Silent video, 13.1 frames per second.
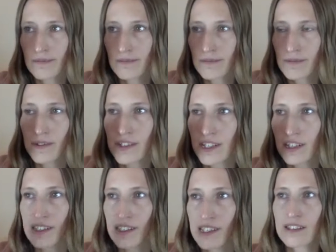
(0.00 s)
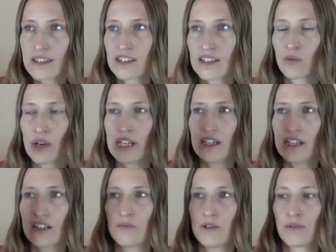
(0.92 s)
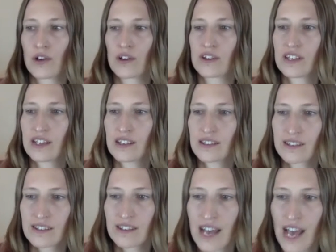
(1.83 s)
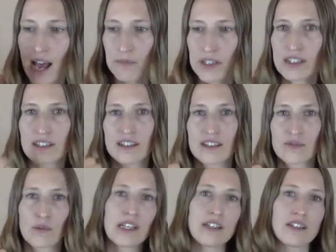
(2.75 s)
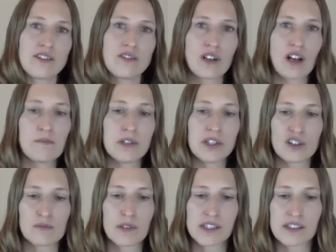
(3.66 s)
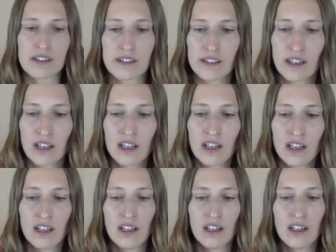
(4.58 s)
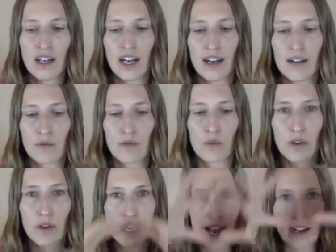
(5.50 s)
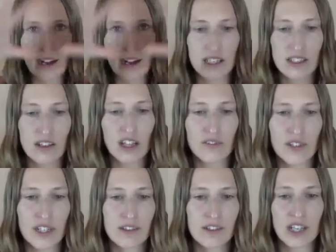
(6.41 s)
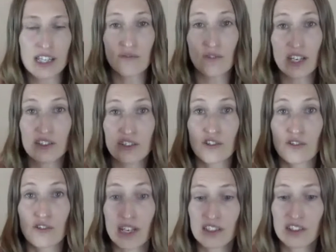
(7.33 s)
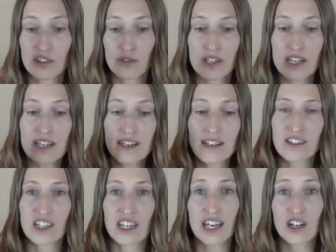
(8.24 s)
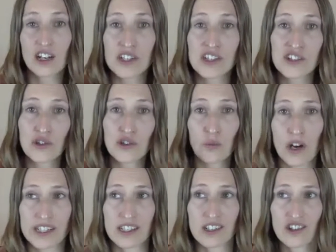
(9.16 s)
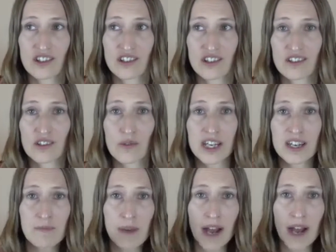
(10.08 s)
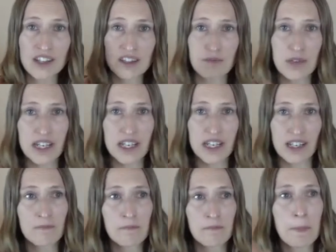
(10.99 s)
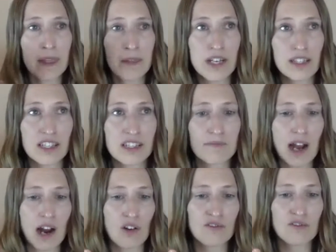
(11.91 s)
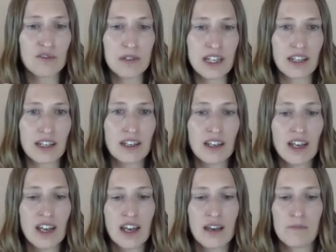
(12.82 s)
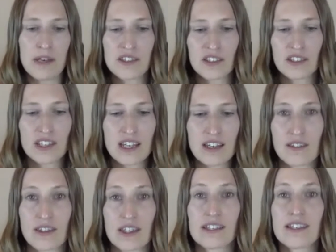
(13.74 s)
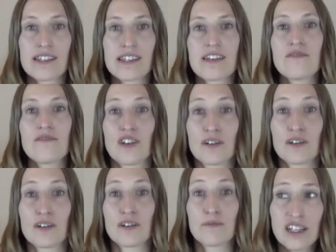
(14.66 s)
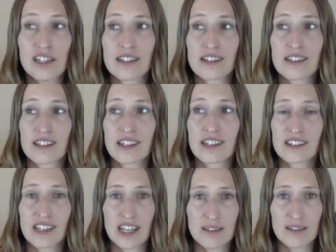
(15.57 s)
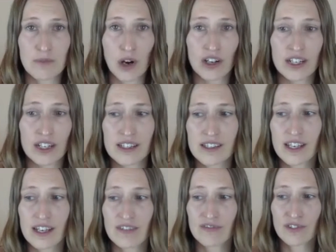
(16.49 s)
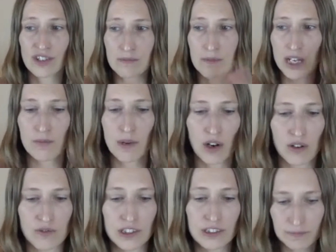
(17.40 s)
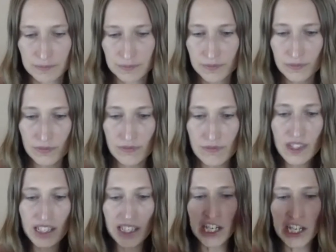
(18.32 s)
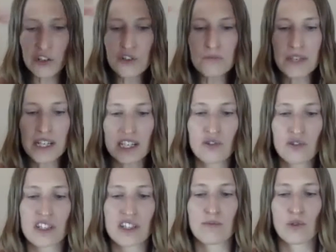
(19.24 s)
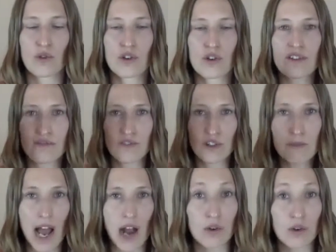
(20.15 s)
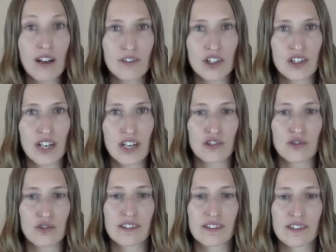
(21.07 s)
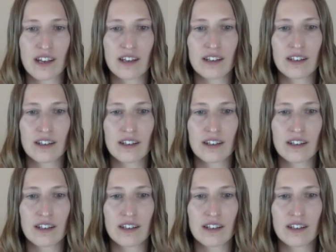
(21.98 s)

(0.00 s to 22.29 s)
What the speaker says: success that's waiting to be birthed. It's happiness that's waiting to come into your business. We want to access all of it. So that's phase two. Phase three is to increase your wattage. So thinking back to the beacon, being this powerful beacon, basically this is the fun part and this is the exciting part, and it's like freaking mega powerful. Here you begin to explore the full power of your natural design.